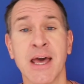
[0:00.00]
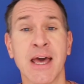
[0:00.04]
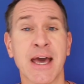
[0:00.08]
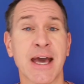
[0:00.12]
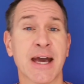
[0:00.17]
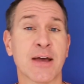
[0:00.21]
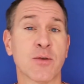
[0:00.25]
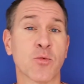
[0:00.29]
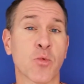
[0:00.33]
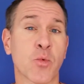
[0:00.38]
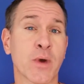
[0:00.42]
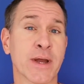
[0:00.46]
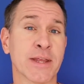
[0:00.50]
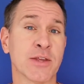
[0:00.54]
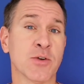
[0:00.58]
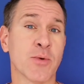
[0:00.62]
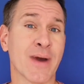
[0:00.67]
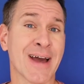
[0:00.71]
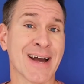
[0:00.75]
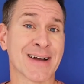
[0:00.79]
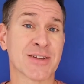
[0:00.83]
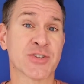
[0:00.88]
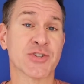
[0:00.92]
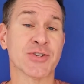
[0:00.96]
and when you
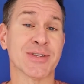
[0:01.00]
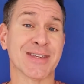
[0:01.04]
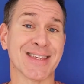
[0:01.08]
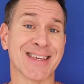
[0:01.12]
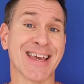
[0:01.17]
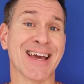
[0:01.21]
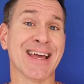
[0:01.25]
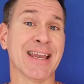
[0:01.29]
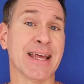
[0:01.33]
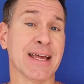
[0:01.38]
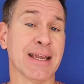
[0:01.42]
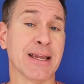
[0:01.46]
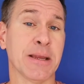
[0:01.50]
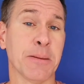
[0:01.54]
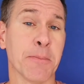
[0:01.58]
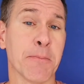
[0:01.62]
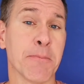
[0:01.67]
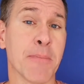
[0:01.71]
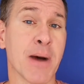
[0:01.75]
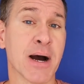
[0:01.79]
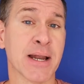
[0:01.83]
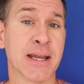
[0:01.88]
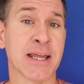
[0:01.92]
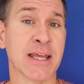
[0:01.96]
actually get any
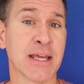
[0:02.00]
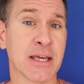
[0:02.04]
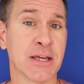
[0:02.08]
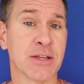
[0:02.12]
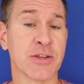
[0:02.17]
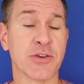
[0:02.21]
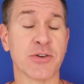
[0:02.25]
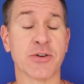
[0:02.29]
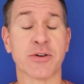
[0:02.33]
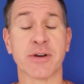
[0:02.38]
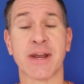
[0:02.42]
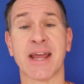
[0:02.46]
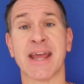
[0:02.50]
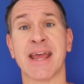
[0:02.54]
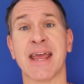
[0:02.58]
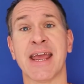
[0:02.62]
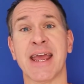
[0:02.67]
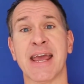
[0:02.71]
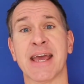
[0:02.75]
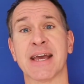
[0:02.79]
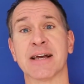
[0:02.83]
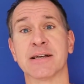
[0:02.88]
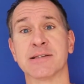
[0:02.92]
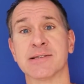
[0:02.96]
money in your
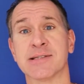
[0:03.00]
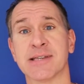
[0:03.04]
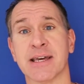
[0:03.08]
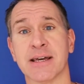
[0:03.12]
hands.